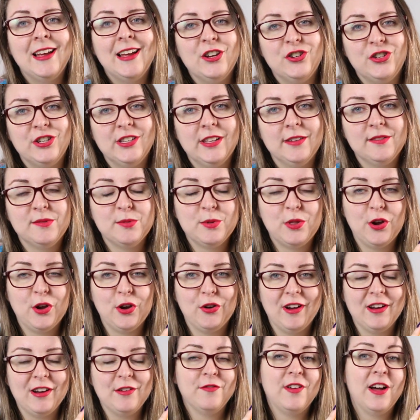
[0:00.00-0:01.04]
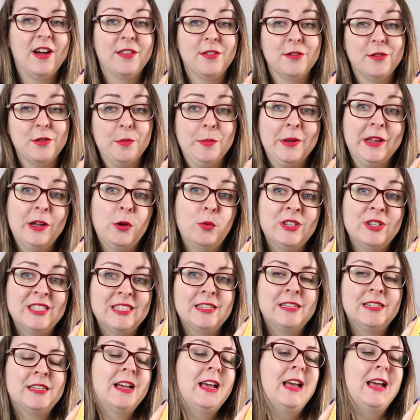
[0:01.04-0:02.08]
She lives with her grandfather, the pig
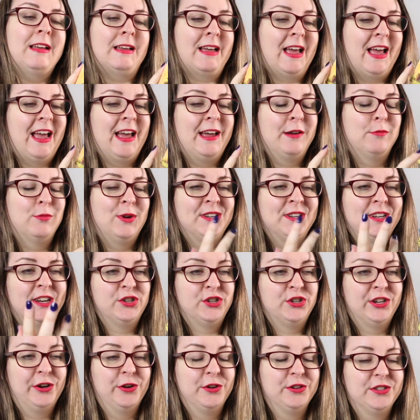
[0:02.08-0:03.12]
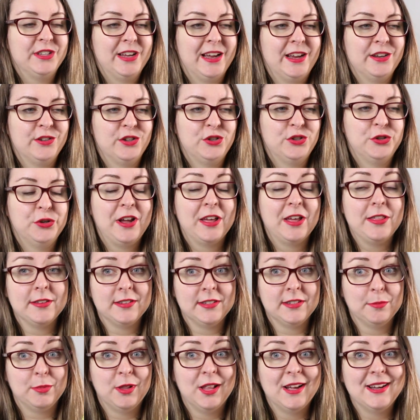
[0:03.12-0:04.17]
wizard, and one day she goes out to gather
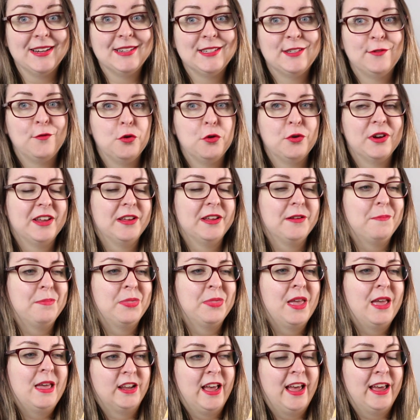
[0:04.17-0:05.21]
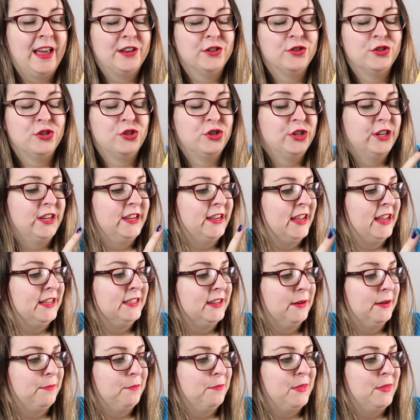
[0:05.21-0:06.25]
supplies for him and she ends
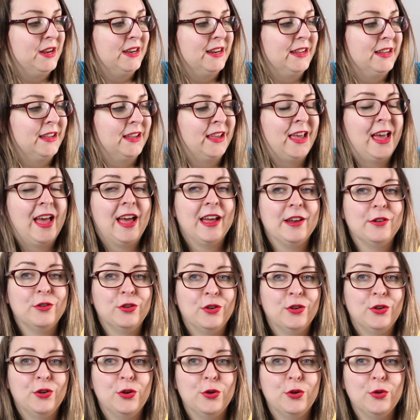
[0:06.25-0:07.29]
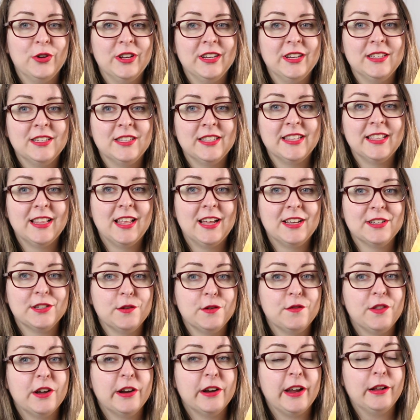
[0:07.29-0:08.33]
up meeting Cad, who is the last
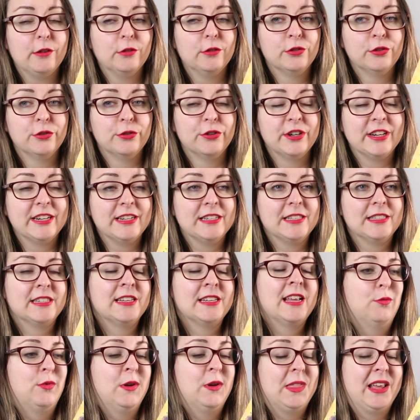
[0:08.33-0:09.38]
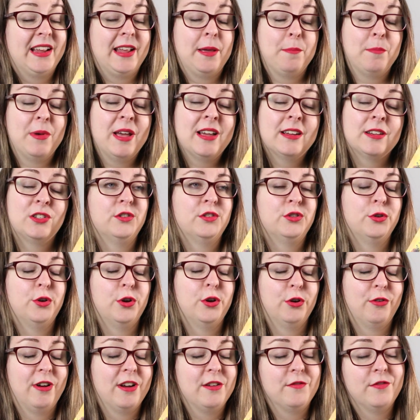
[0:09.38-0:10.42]
of the Galdurians. When they get back to
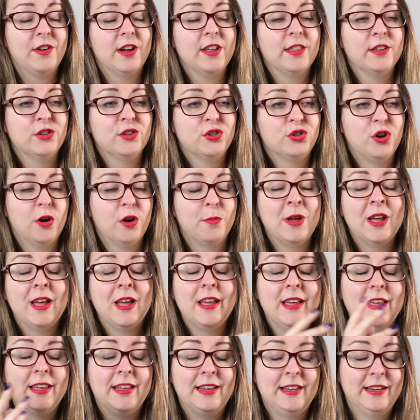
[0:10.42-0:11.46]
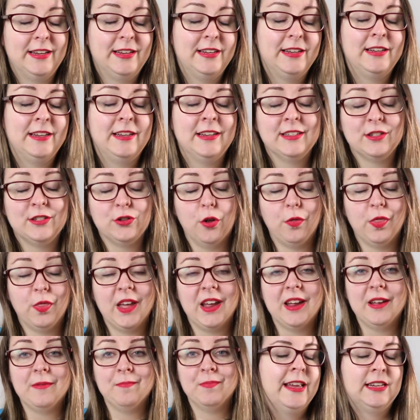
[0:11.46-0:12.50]
her grandfather's shop, he is not
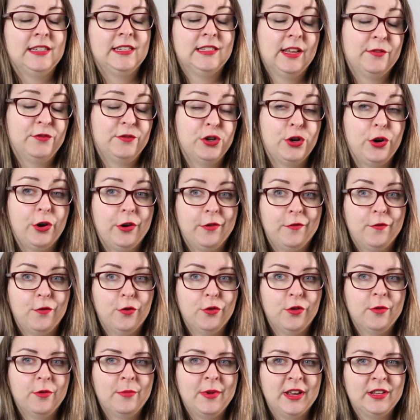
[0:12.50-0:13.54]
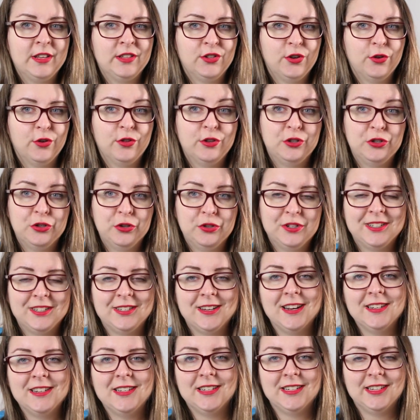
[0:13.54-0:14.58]
there. He's left a note for them, and so the two
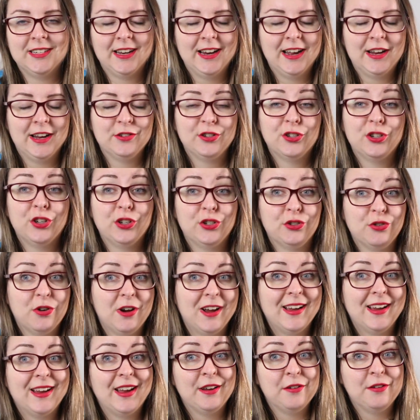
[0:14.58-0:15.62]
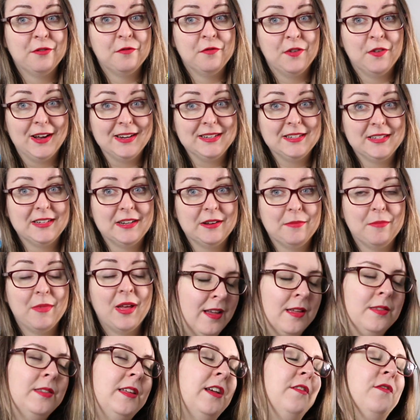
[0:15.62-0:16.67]
decide to set out to try and find him.
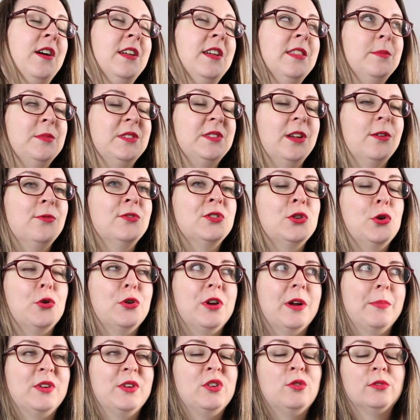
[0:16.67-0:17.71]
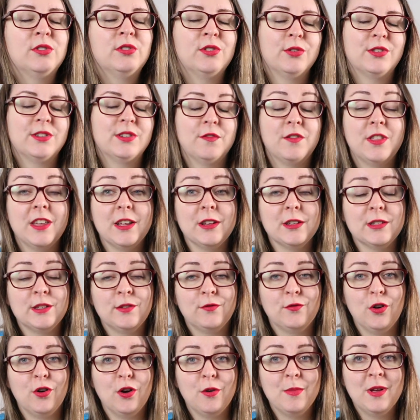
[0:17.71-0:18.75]
They find themselves caught up in all sorts of things,
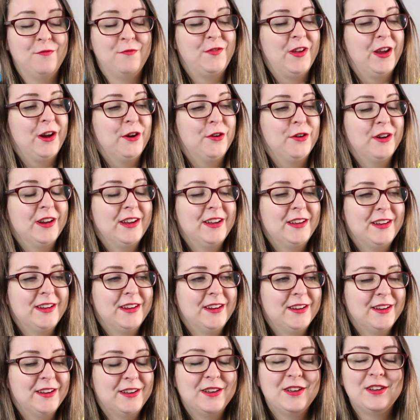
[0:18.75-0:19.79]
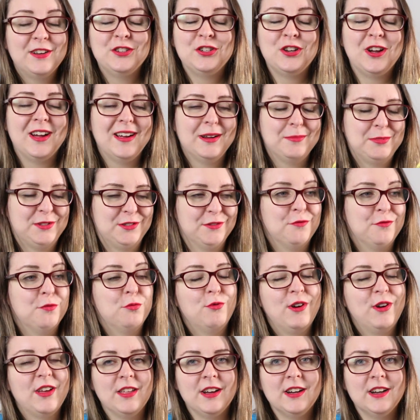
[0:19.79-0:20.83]
from varying types of
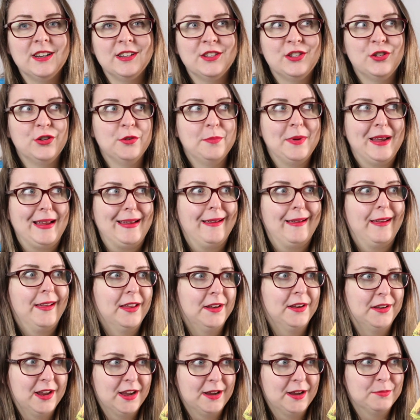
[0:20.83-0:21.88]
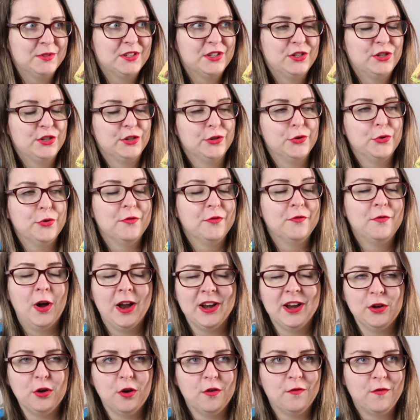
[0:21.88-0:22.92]
weather to being kidnapped to
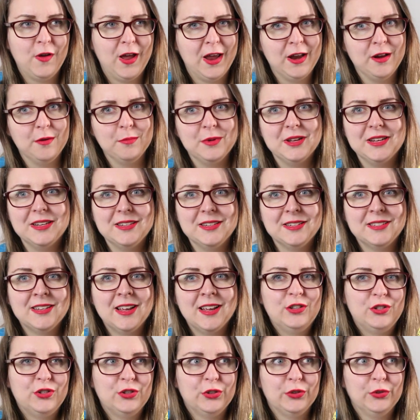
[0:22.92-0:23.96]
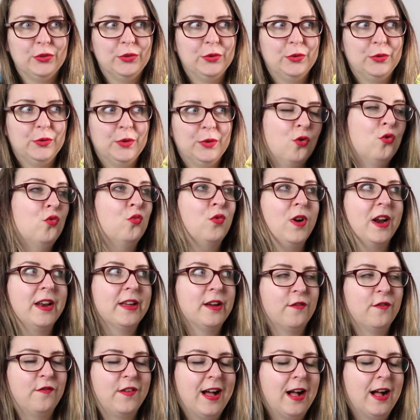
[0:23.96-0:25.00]
fighting off enemies to running
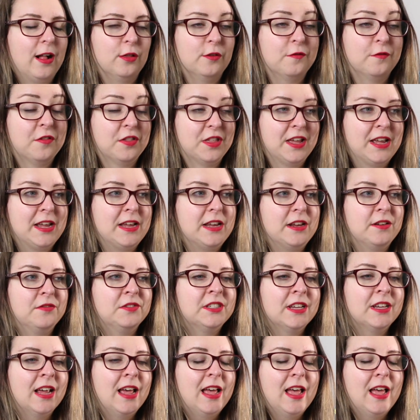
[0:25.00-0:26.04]
afoul of thieves,